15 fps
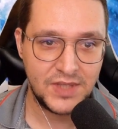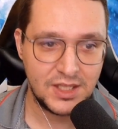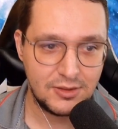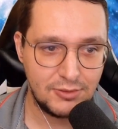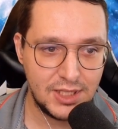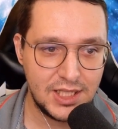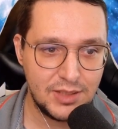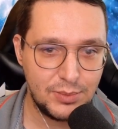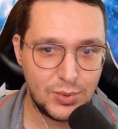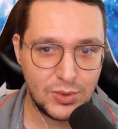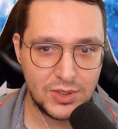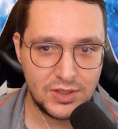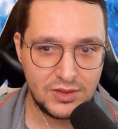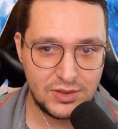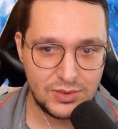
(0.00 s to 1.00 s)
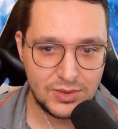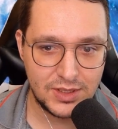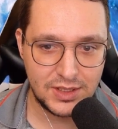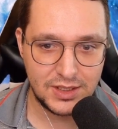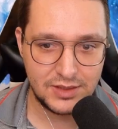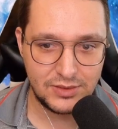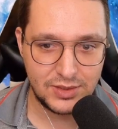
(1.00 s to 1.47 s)
Really important
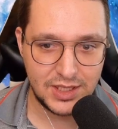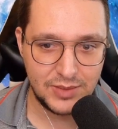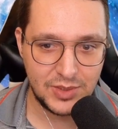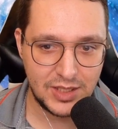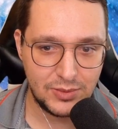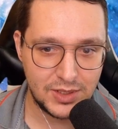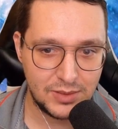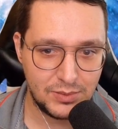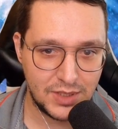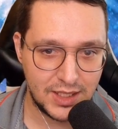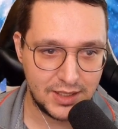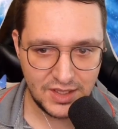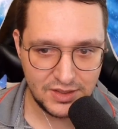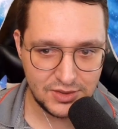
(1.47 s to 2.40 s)
to keep that one in mind.